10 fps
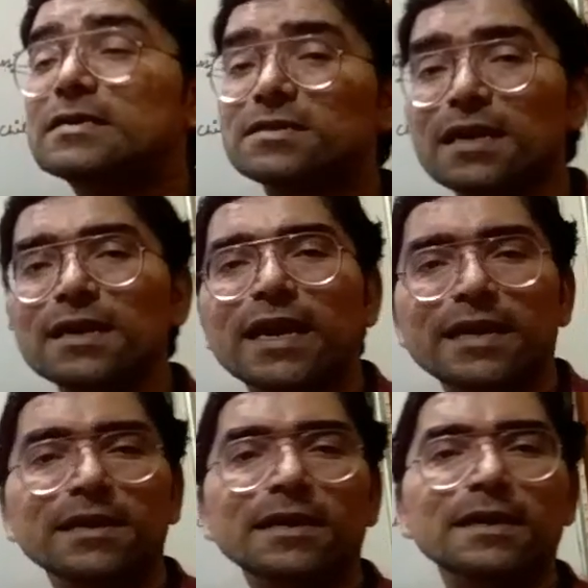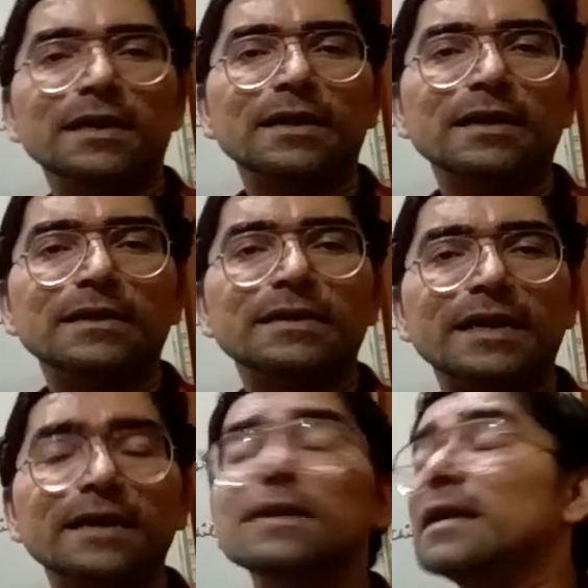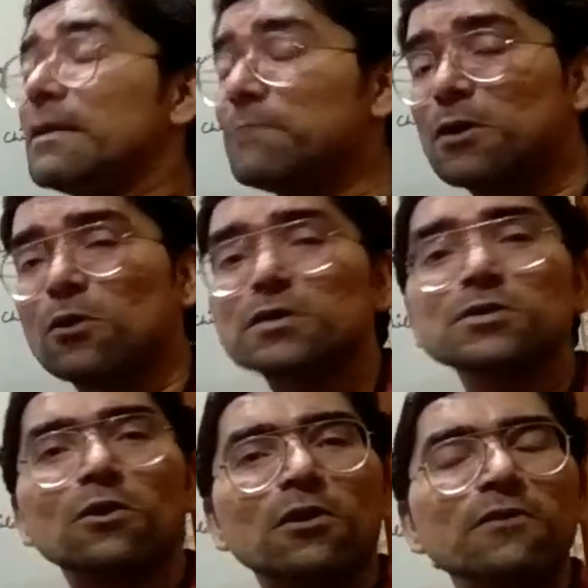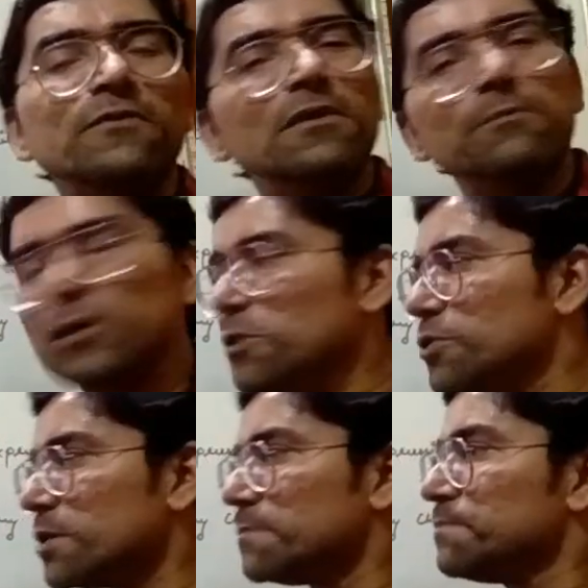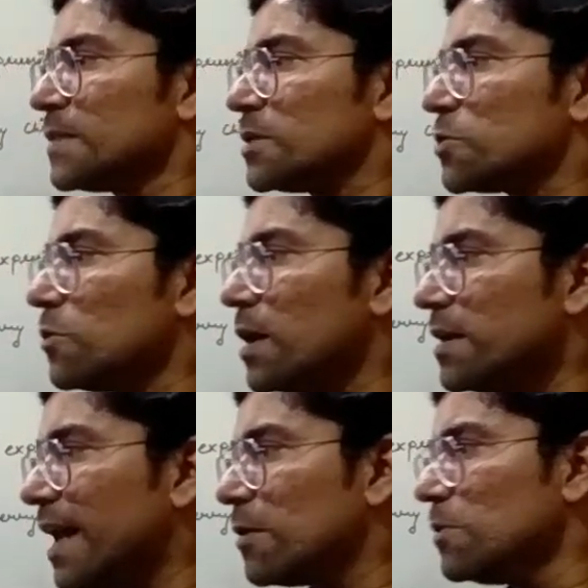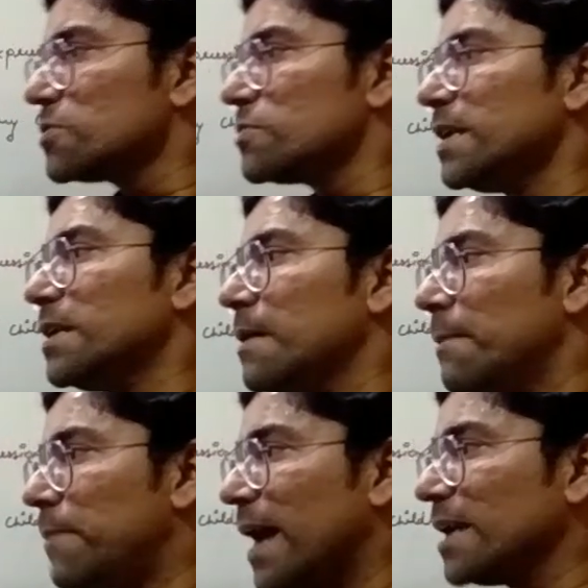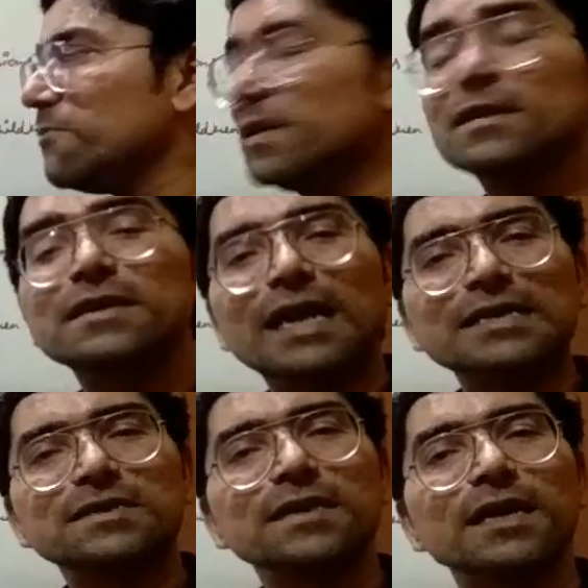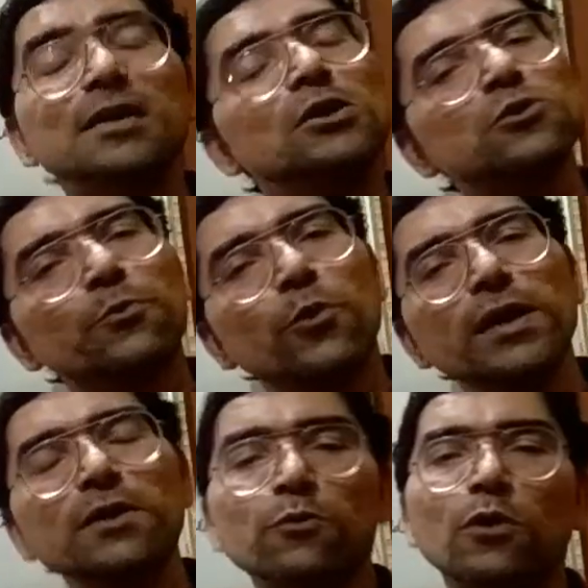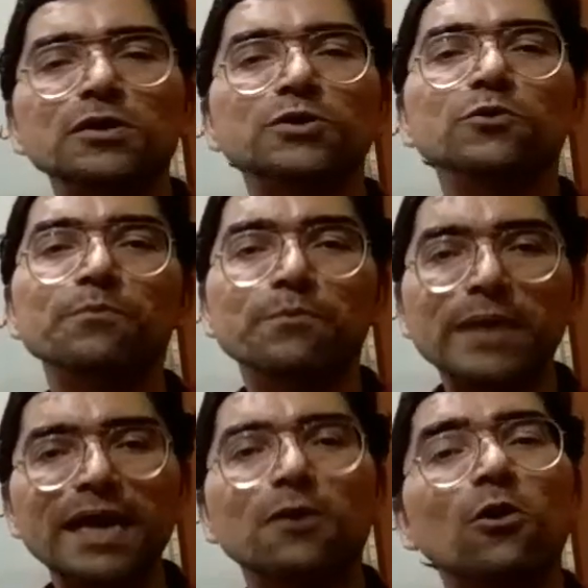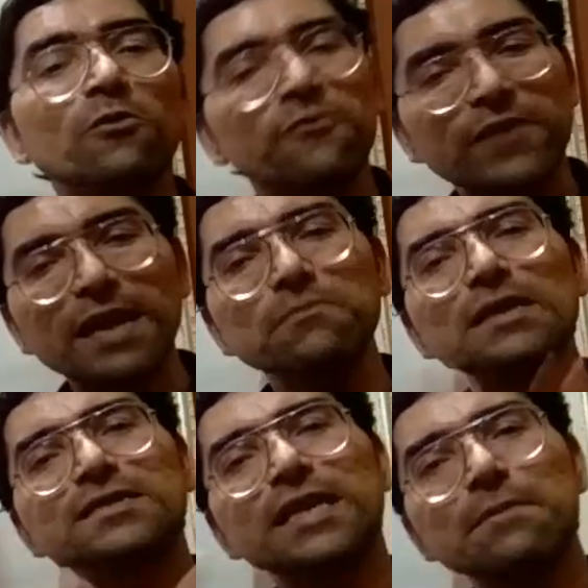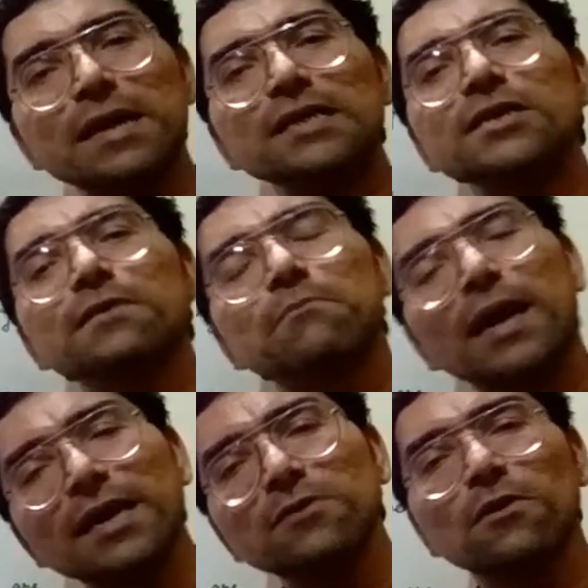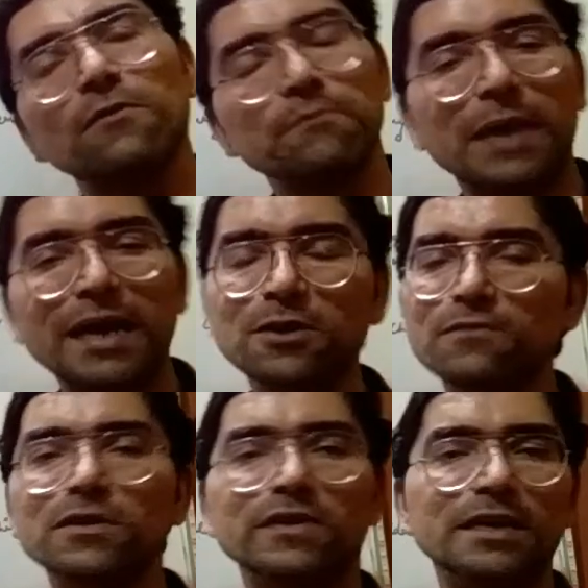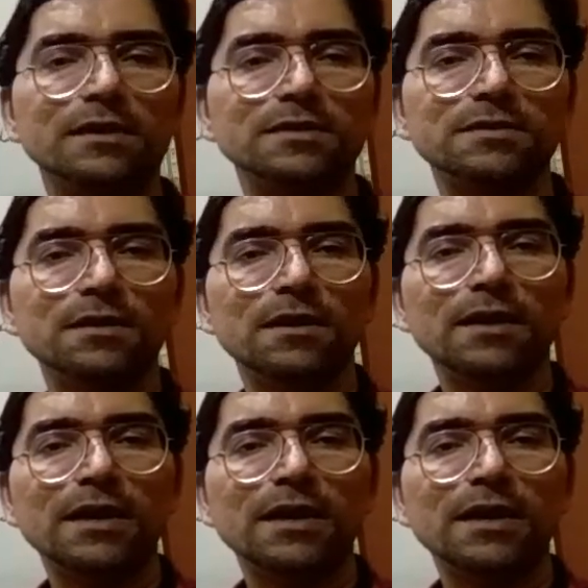sunlight there because of pollution. So a narrow street packed with lead sky. So poet wants to make or frame this image in the mind of the readers.